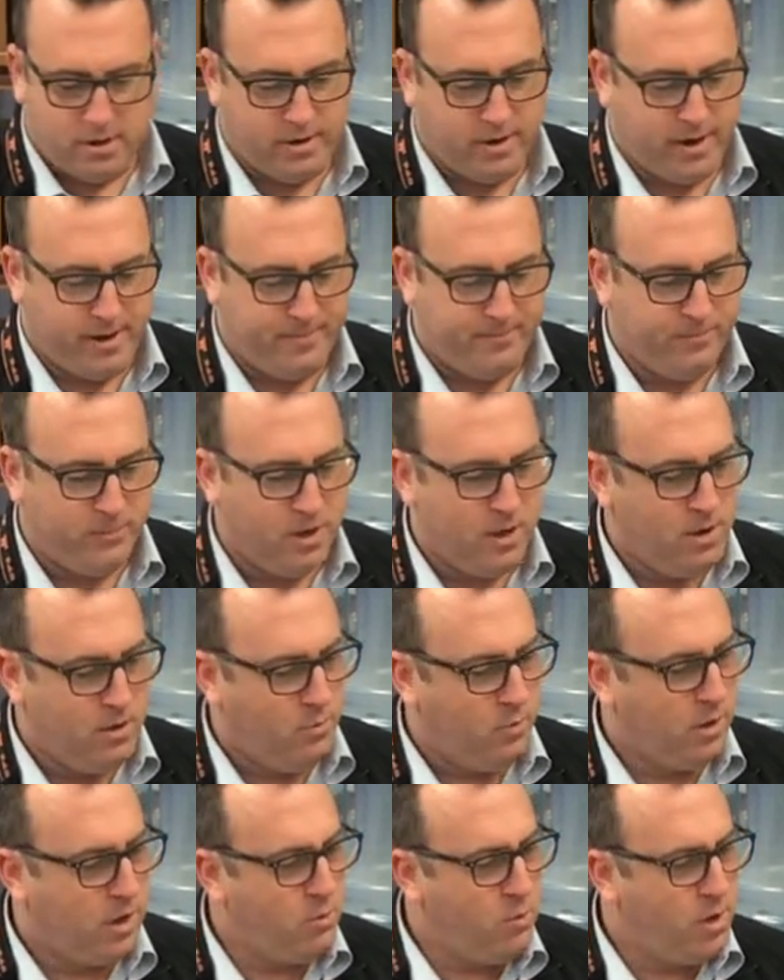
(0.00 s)
All right.
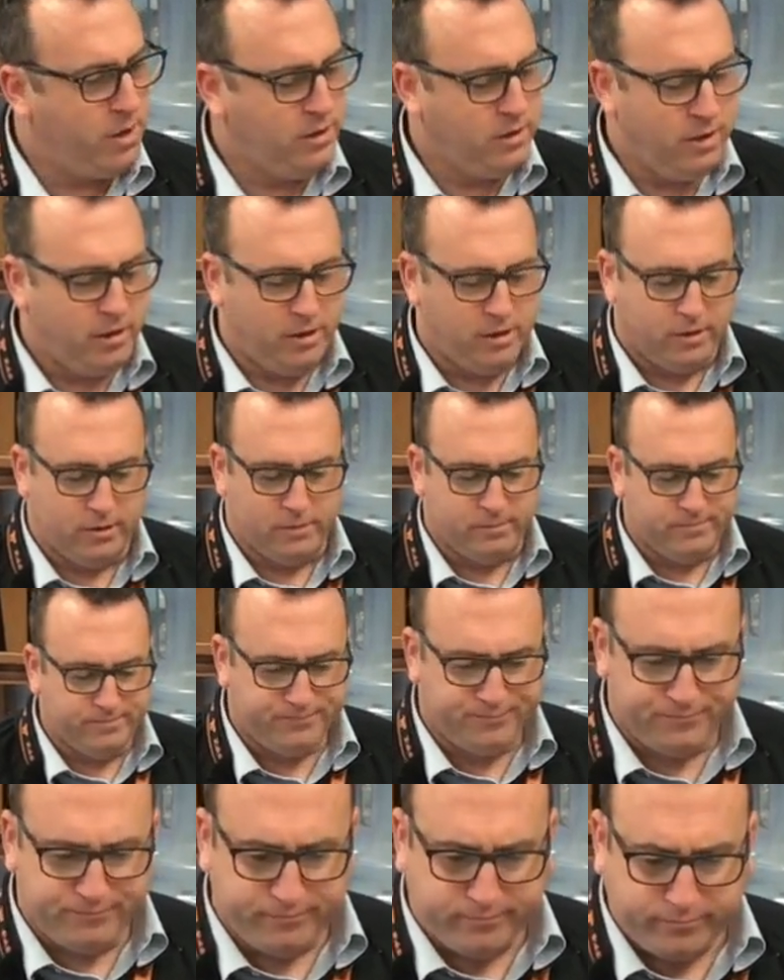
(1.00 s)
What I want you to do
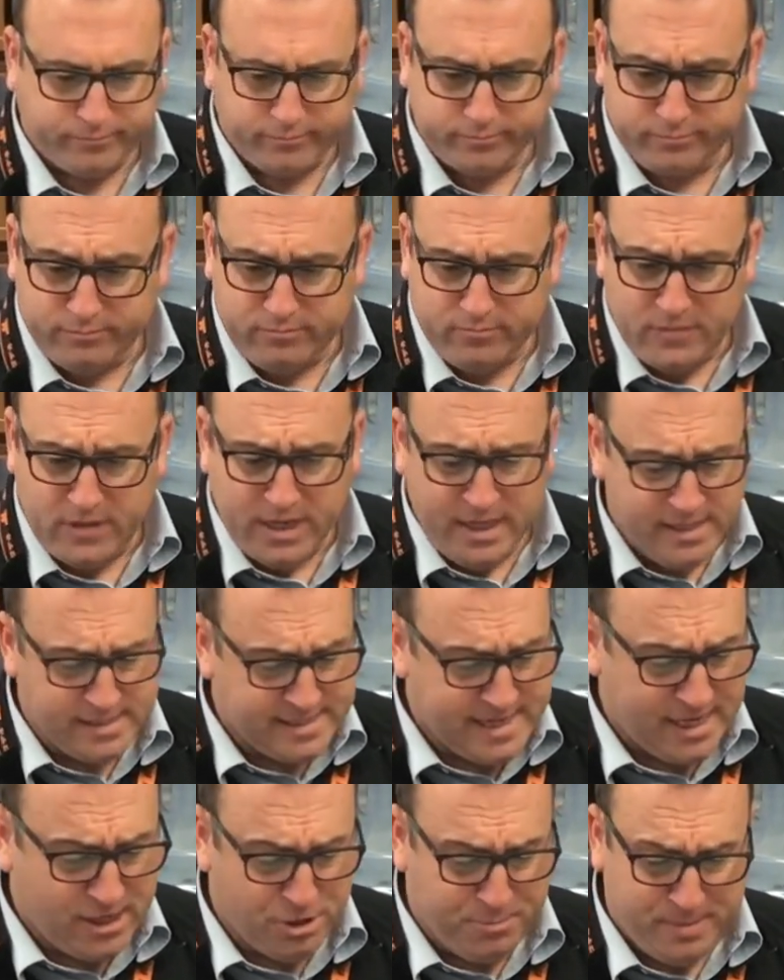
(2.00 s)
is
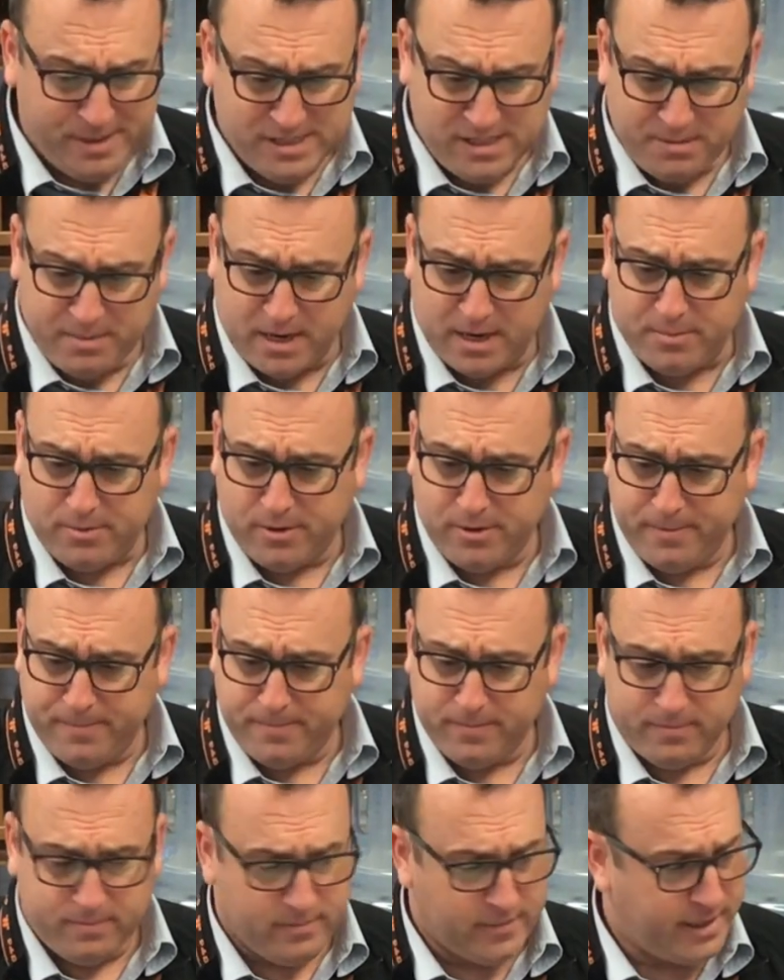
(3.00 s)
take your piece of paper,
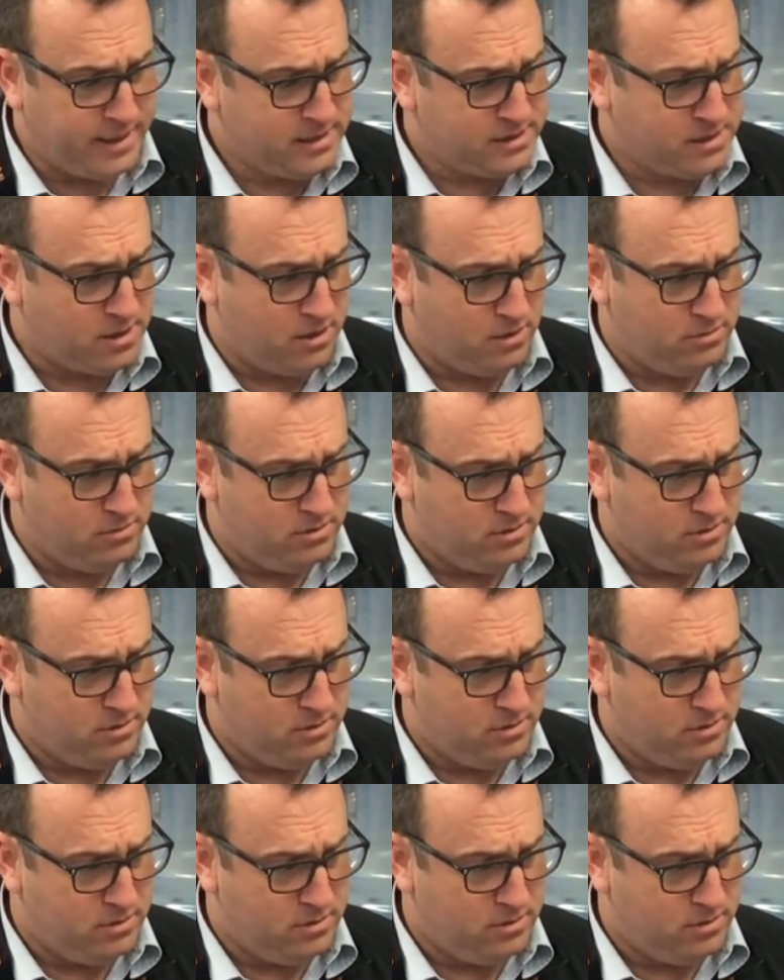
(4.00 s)
like so,